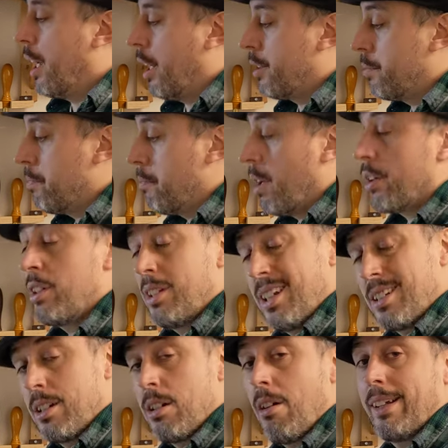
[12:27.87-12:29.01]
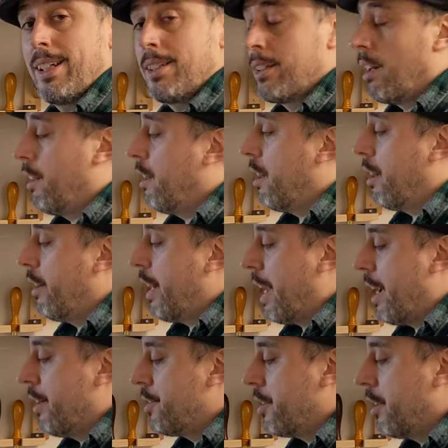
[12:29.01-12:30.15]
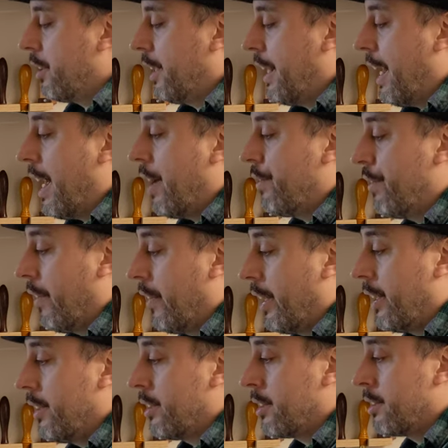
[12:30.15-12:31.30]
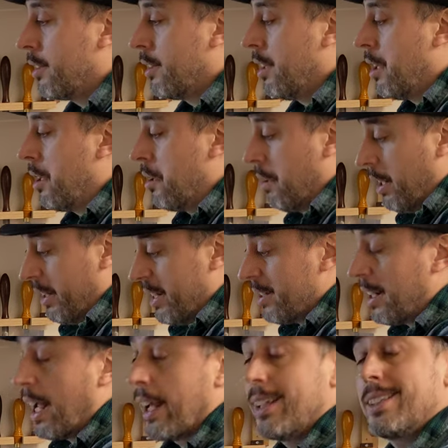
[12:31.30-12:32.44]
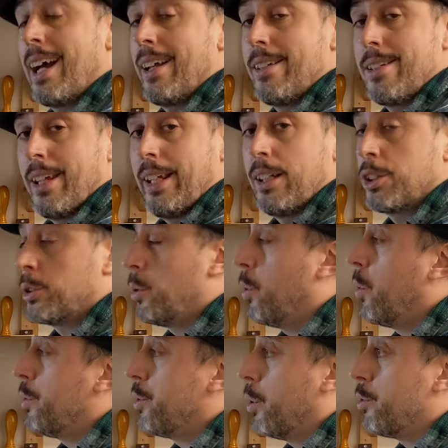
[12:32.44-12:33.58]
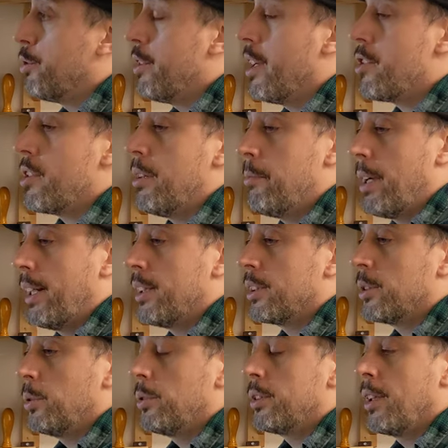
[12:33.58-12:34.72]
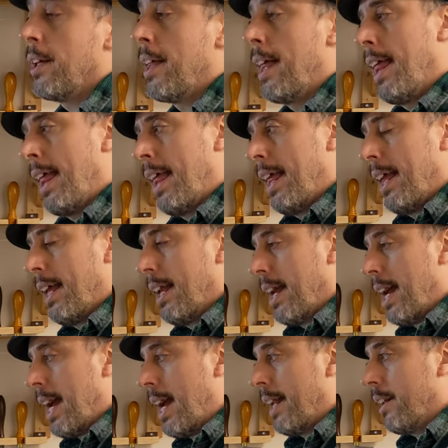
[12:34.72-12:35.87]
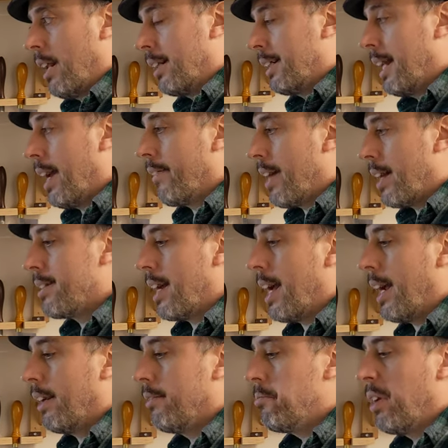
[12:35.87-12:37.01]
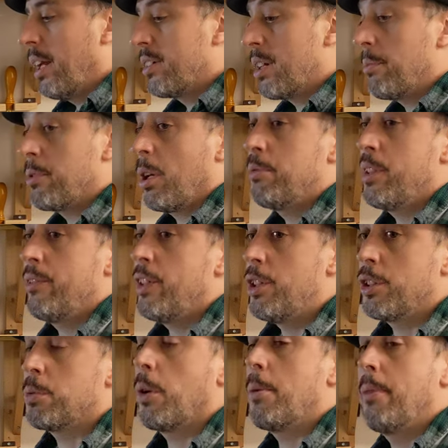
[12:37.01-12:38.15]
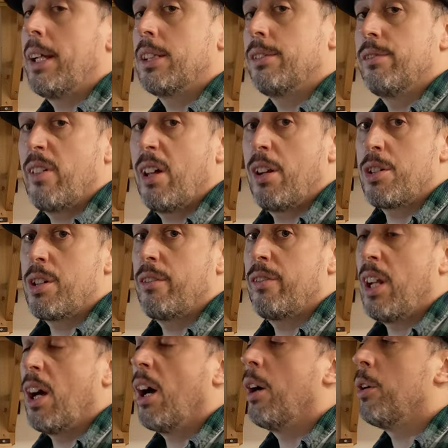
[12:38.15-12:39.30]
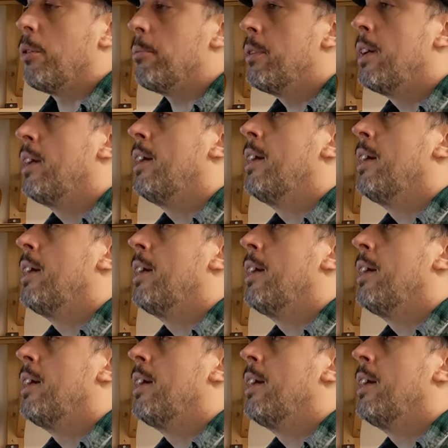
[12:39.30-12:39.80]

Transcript: As much as it's nice to learn how to care for these, in this case, antique saws or traditionally made saws, and get that down, sometimes if you just want to make some furniture for your home,